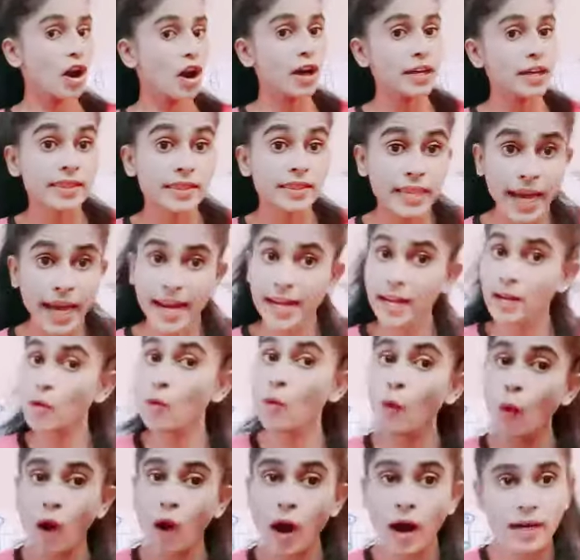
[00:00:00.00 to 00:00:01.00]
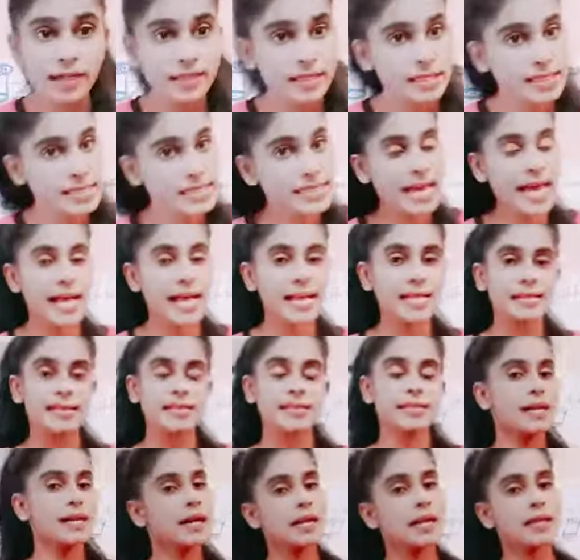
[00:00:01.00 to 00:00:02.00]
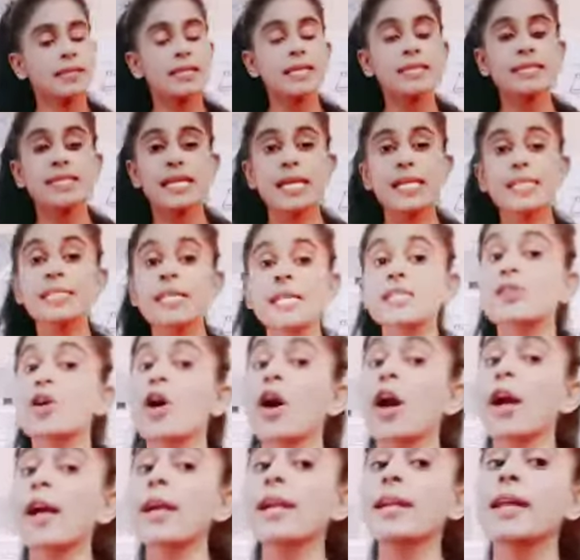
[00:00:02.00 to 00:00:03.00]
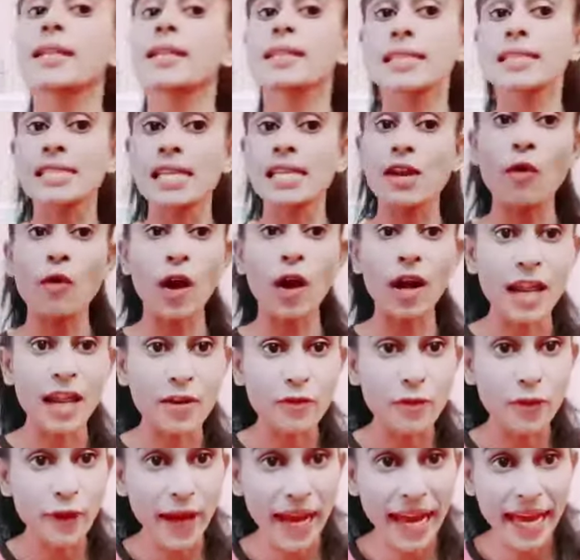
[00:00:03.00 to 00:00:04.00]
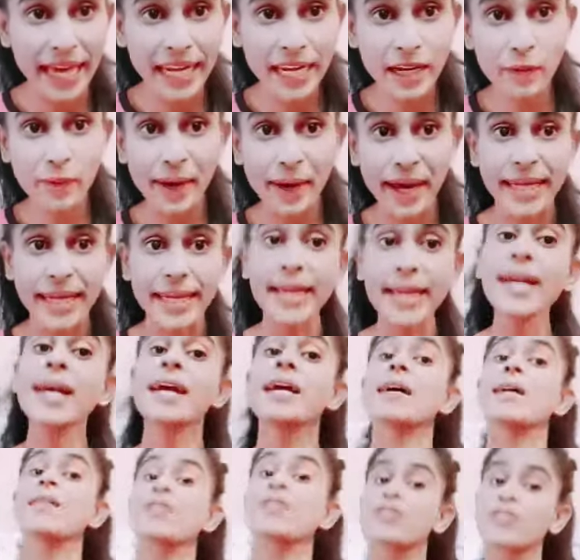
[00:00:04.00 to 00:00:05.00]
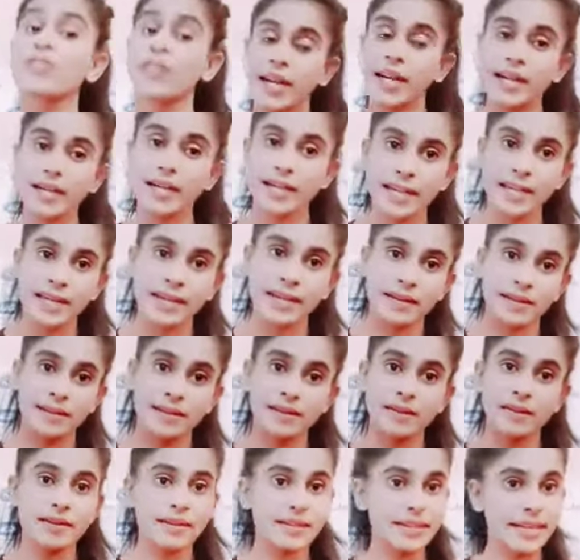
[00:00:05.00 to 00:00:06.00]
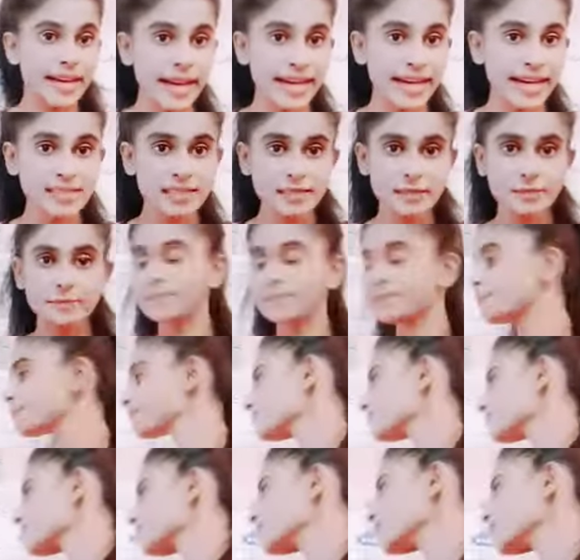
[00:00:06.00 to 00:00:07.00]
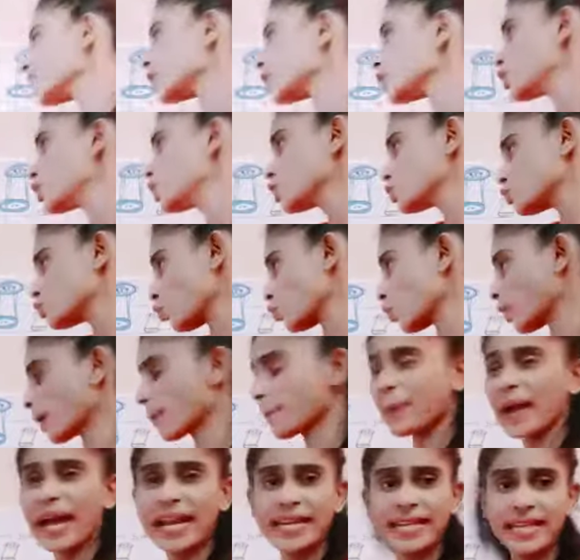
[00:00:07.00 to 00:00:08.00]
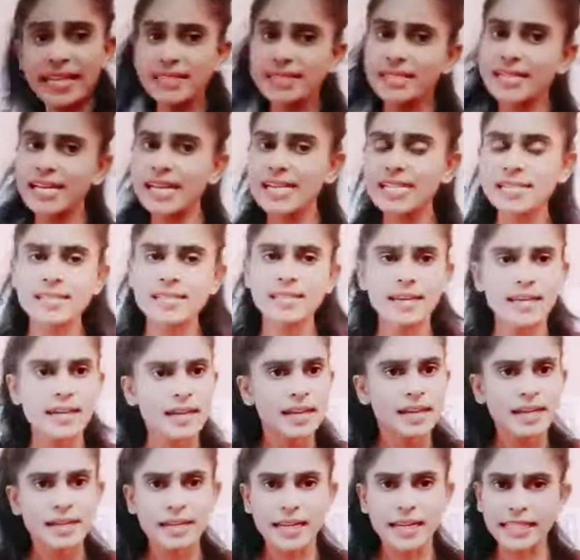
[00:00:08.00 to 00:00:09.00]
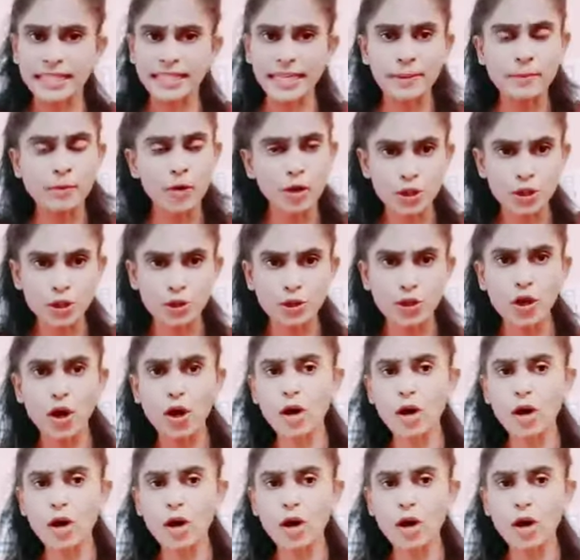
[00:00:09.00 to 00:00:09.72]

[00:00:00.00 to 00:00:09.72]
thin walled cells. The cells has got, the cell wall are very thin, dear. Yes. So companion cells, nothing more to know.